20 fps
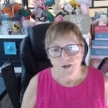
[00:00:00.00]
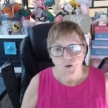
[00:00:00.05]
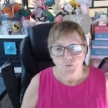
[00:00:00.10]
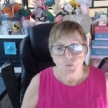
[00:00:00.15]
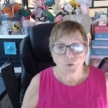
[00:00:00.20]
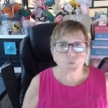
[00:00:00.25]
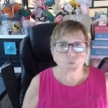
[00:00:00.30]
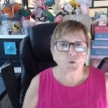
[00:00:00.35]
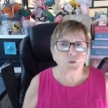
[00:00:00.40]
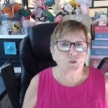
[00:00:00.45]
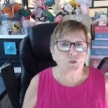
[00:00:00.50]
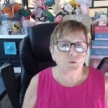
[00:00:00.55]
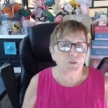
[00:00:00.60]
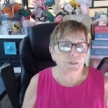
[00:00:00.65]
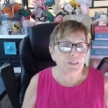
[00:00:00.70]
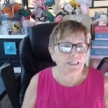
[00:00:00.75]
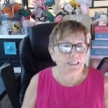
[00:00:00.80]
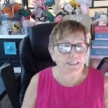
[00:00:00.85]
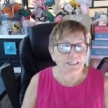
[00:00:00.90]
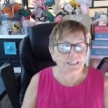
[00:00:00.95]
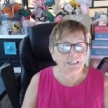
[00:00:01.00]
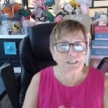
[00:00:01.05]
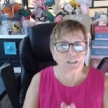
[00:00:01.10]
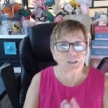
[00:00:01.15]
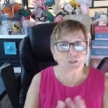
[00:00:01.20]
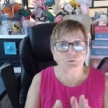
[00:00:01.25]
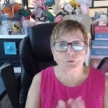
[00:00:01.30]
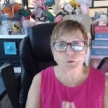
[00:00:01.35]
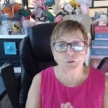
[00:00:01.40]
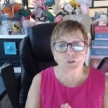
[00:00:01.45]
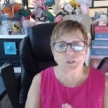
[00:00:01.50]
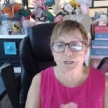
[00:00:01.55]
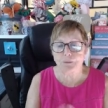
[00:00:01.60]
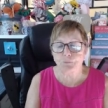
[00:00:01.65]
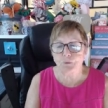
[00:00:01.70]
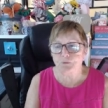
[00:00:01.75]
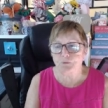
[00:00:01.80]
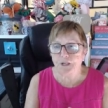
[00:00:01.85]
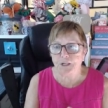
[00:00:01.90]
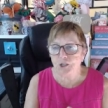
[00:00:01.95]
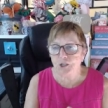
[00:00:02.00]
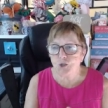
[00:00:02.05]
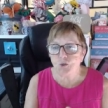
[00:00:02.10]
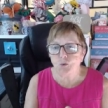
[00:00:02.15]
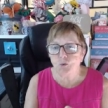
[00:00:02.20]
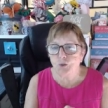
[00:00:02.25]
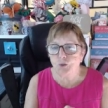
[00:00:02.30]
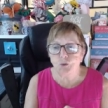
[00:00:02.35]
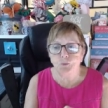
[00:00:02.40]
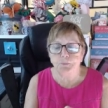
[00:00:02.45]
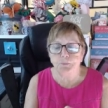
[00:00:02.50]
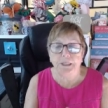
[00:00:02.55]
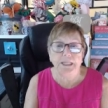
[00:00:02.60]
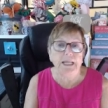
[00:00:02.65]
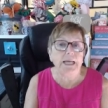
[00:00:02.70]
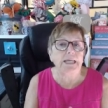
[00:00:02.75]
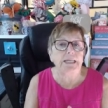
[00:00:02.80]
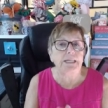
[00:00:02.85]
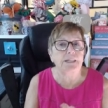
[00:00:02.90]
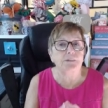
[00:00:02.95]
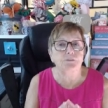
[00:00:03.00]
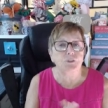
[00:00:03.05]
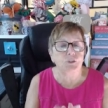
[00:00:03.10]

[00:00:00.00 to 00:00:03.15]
When we're doing that, this is the first time we've done a YouTube live,